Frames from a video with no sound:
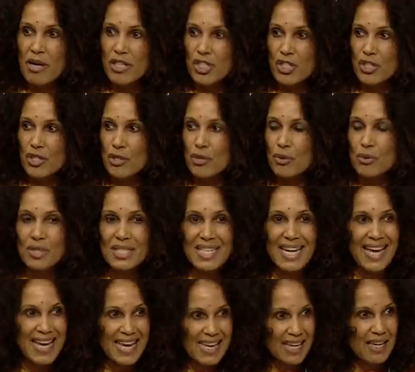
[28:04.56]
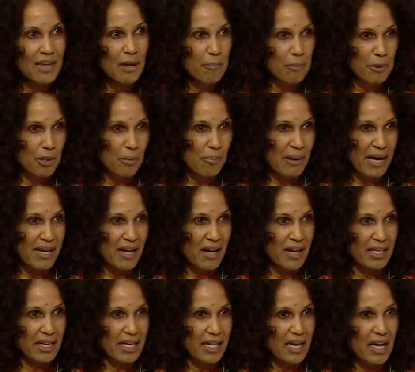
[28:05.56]
much through taking a
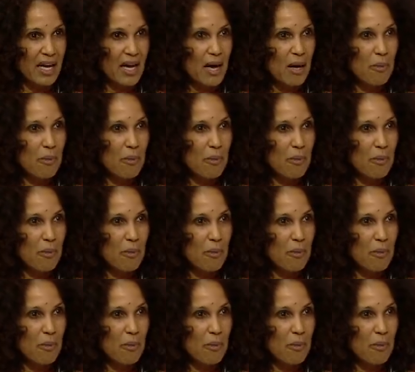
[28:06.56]
probiotic,